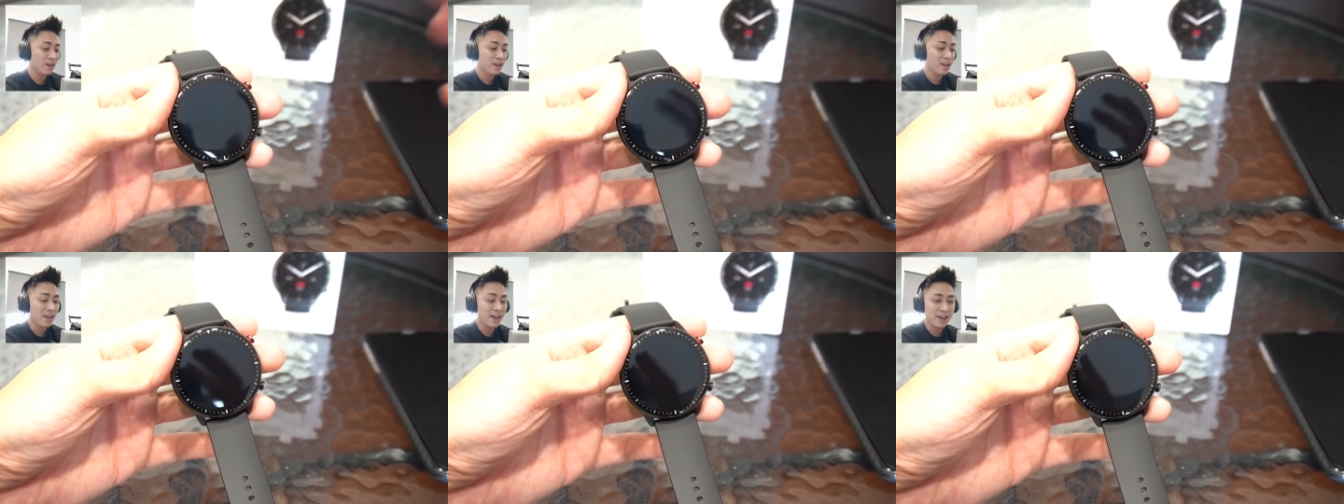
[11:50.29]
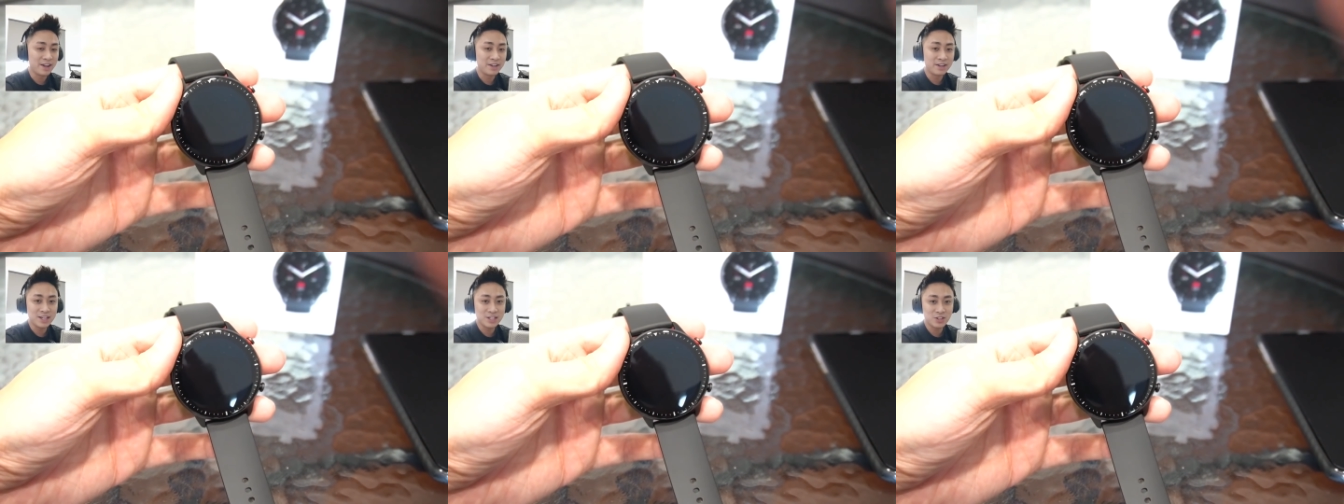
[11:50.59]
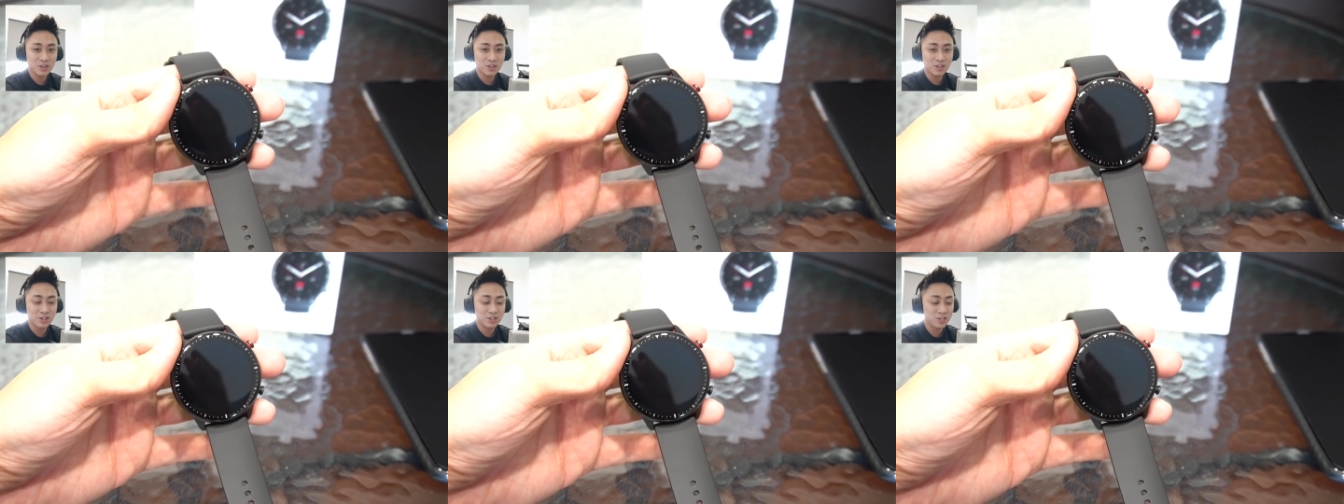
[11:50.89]
and that's
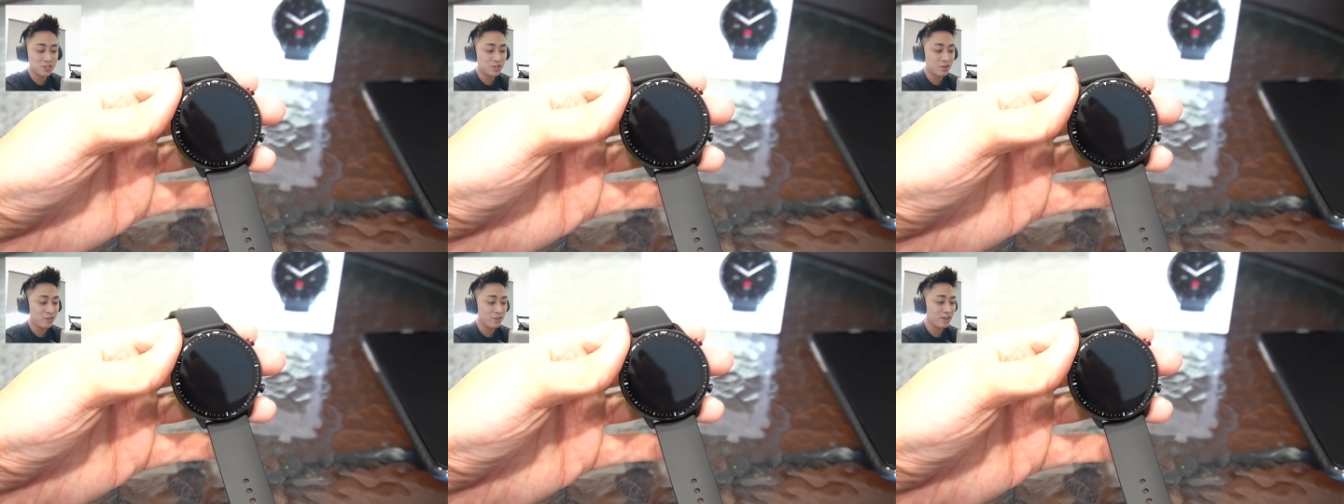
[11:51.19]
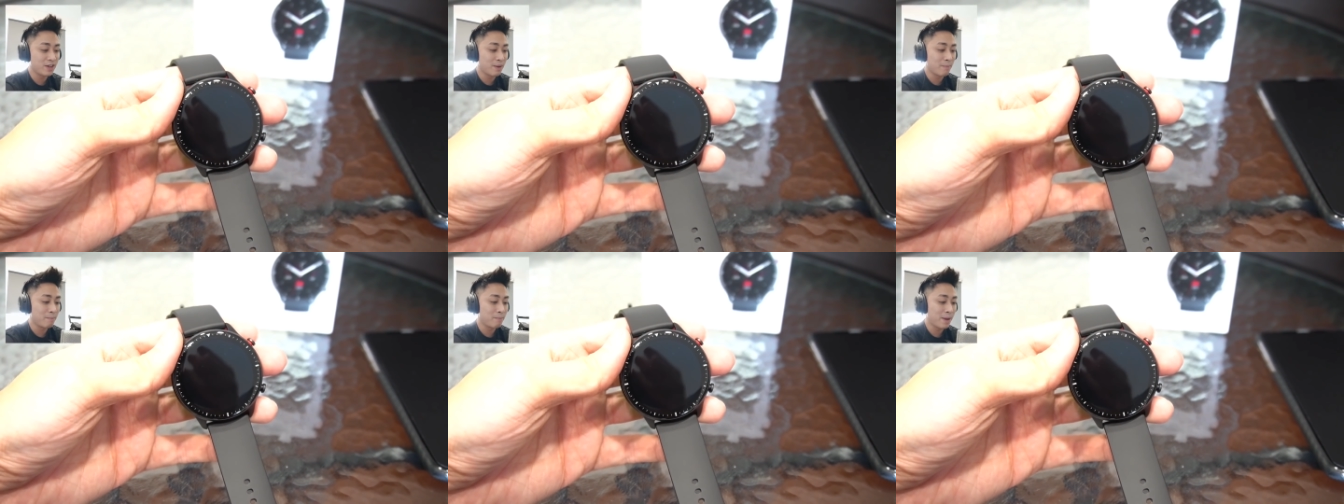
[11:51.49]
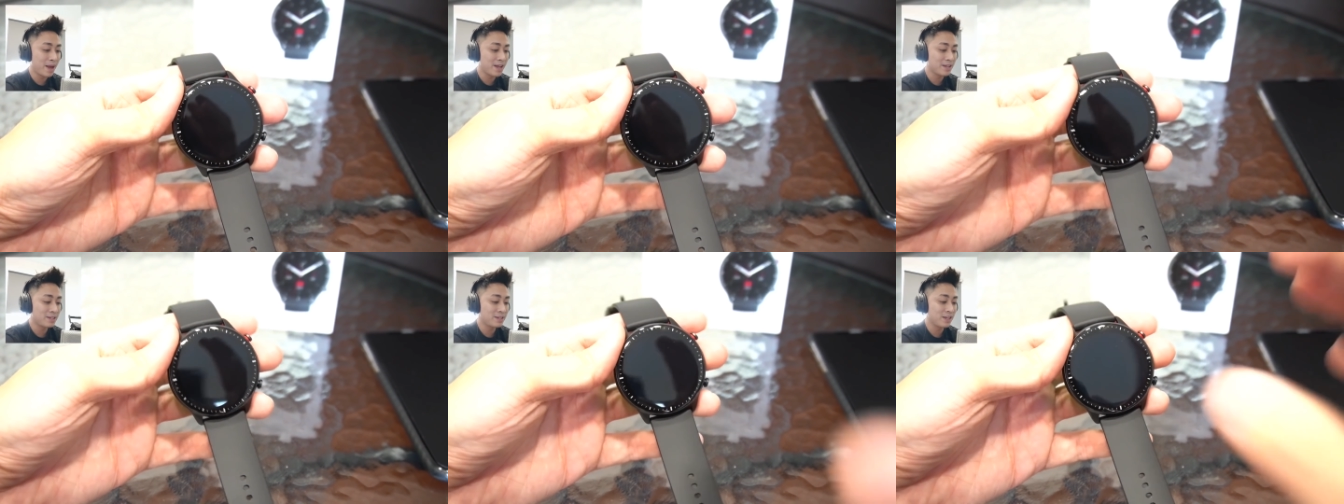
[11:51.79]
not necessarily a
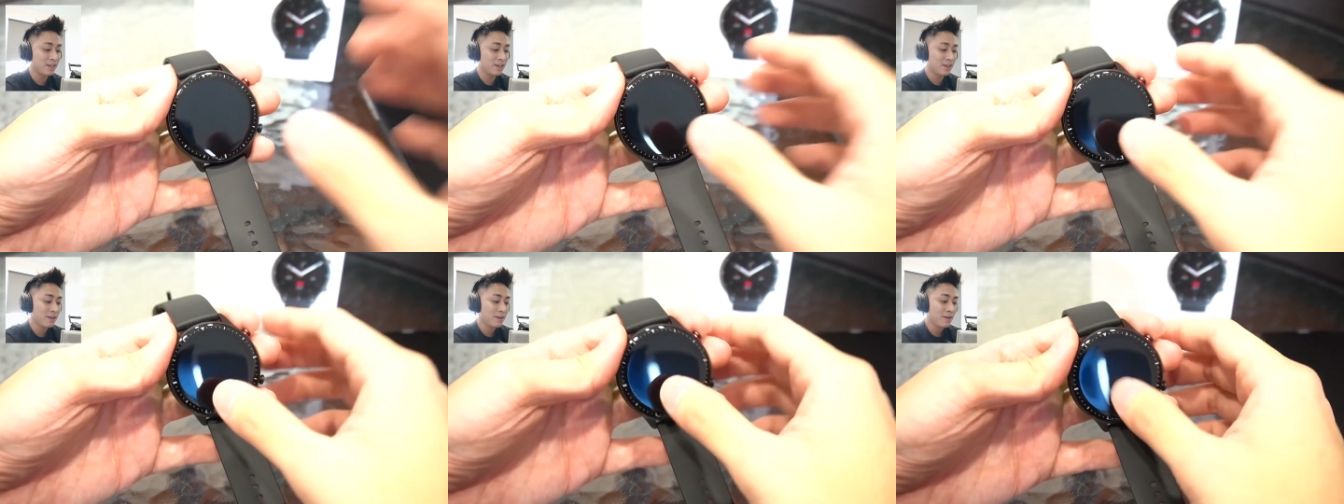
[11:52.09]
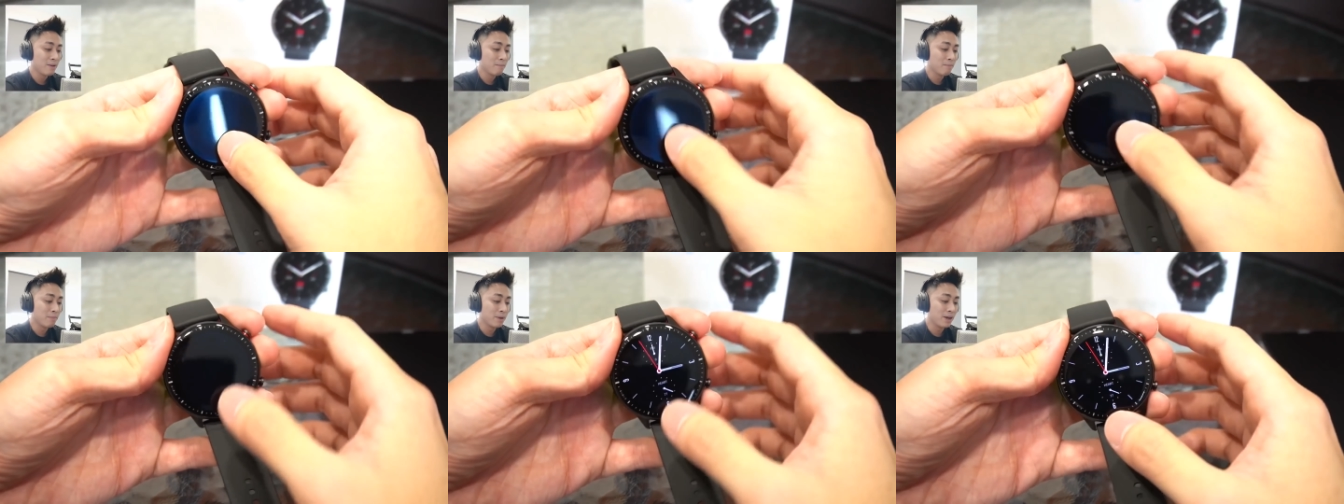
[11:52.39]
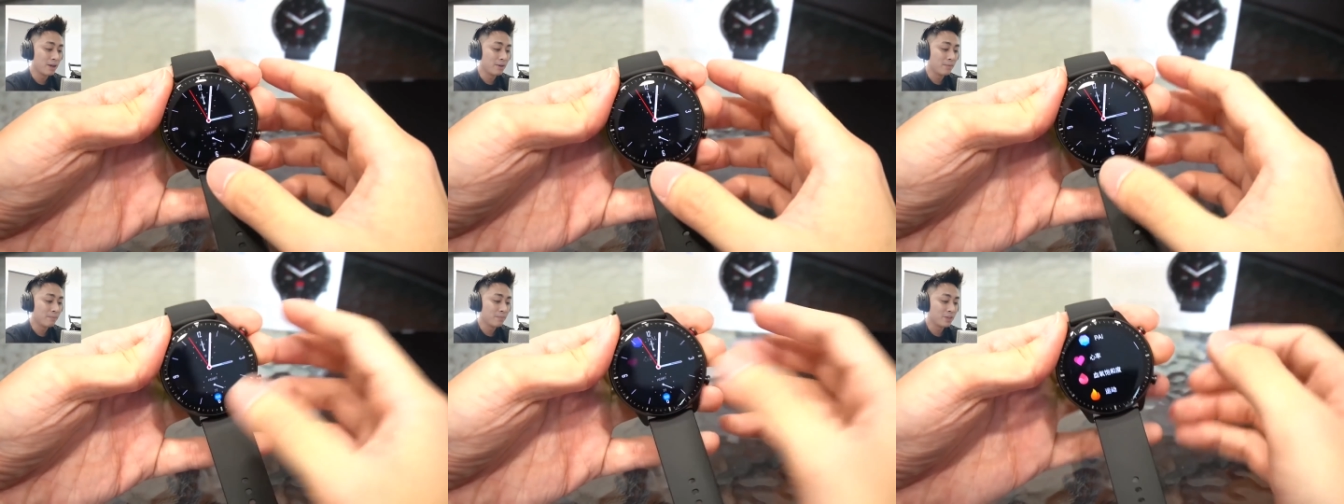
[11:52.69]
bad thing,
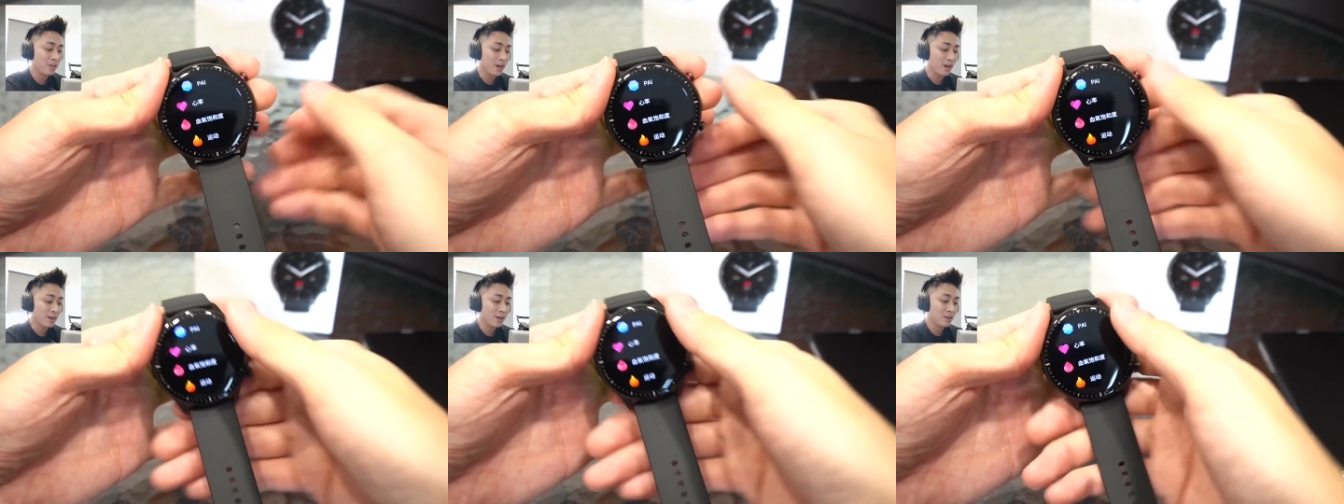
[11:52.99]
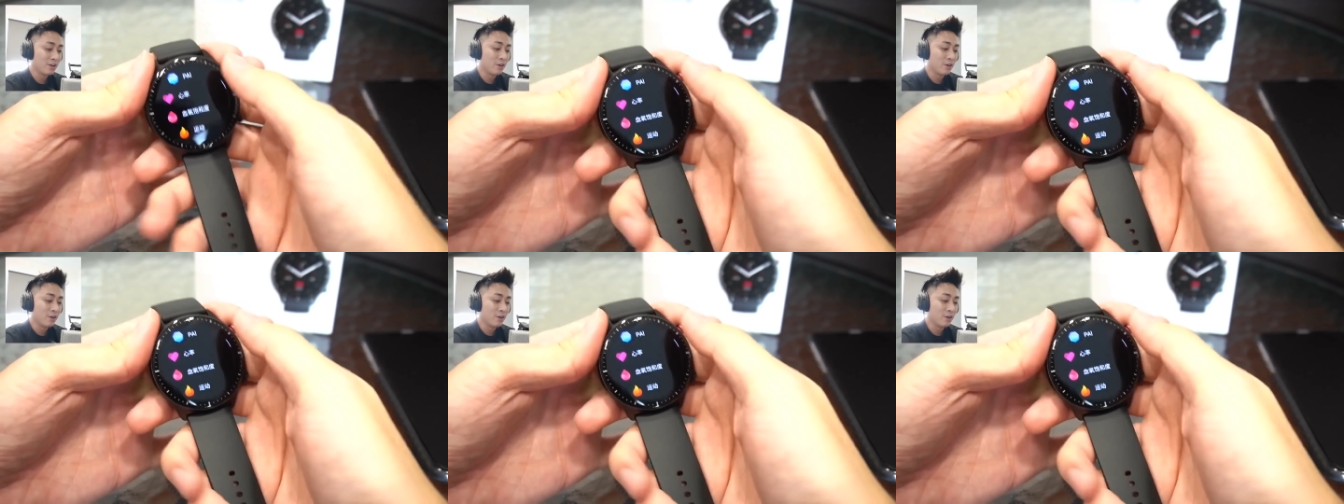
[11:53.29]
but yeah.